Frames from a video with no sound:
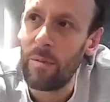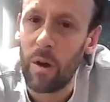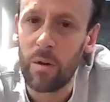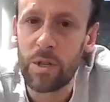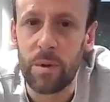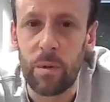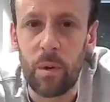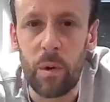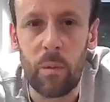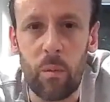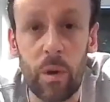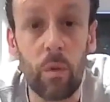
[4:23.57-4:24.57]
But ultimately,
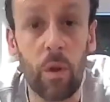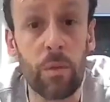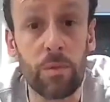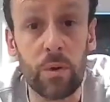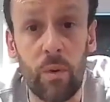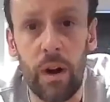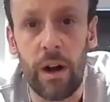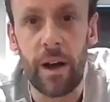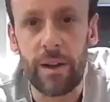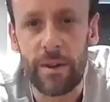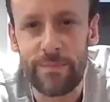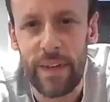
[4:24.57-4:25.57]
we want them to
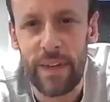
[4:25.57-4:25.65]
work.